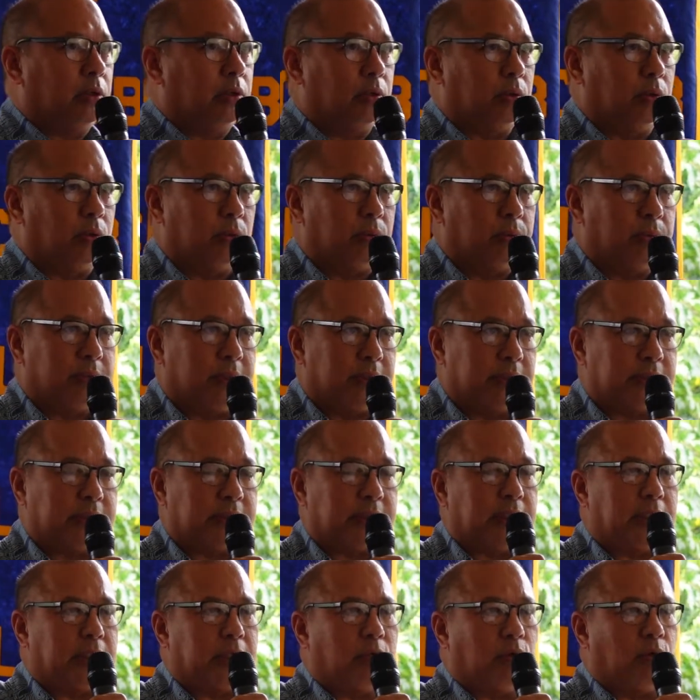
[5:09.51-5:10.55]
who was
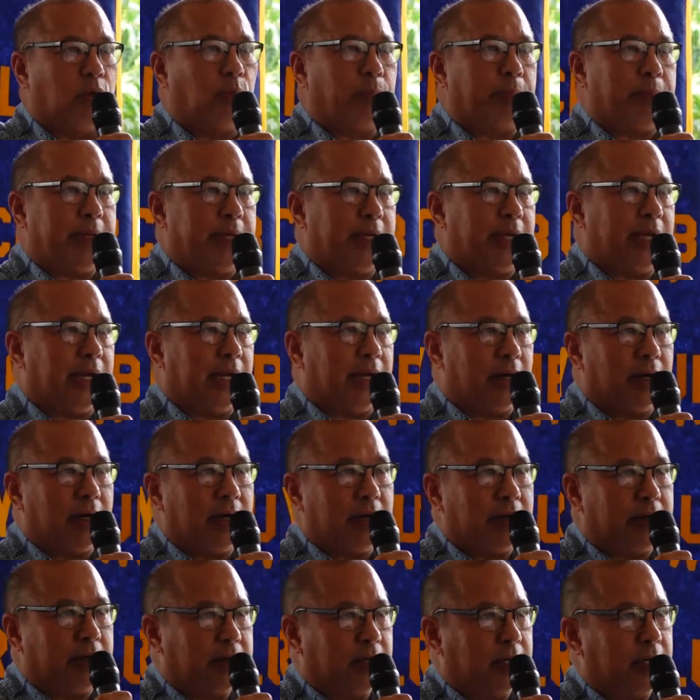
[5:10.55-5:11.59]
an
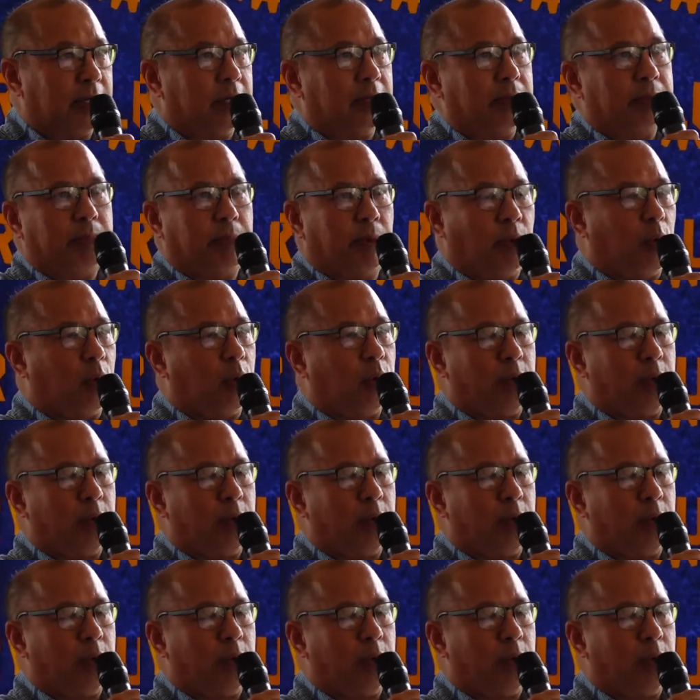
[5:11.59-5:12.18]
OPIR uh,